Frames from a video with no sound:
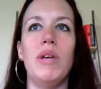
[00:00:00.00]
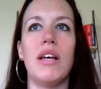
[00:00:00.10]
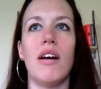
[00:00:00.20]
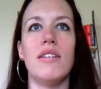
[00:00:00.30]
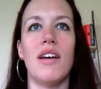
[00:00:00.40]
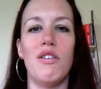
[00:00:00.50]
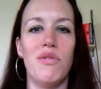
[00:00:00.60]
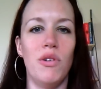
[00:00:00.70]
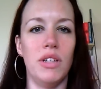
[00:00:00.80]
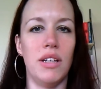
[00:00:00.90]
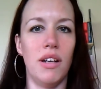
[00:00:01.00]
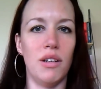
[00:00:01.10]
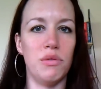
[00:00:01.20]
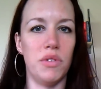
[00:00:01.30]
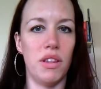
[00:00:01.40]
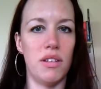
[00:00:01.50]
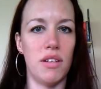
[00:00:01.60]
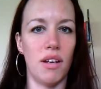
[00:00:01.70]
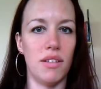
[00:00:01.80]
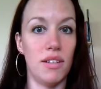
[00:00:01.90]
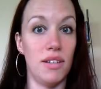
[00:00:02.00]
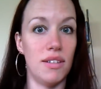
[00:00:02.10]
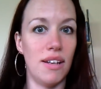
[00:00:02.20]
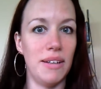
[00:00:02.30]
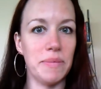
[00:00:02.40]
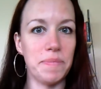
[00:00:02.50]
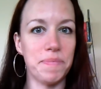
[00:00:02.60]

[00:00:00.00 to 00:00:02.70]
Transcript: because I fall in love with designs easily.